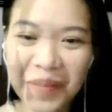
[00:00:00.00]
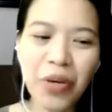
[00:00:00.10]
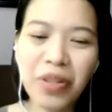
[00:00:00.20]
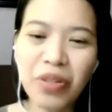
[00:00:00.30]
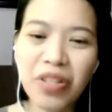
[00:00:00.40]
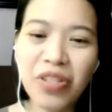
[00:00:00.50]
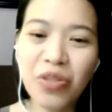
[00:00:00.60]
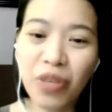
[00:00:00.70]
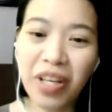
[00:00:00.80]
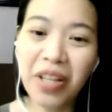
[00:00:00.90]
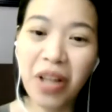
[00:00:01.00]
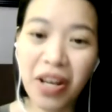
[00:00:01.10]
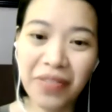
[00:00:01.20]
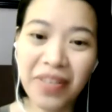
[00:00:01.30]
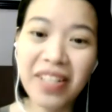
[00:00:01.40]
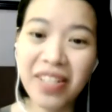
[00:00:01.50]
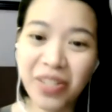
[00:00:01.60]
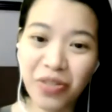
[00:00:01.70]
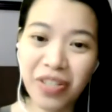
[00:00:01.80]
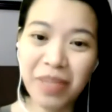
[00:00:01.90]
going to destroy a lot of
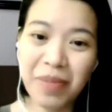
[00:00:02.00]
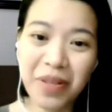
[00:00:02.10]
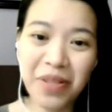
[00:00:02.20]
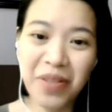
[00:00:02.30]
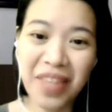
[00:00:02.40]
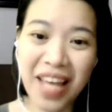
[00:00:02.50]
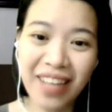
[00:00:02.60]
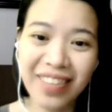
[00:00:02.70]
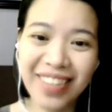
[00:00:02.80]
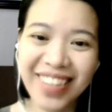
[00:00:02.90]
industries because of that.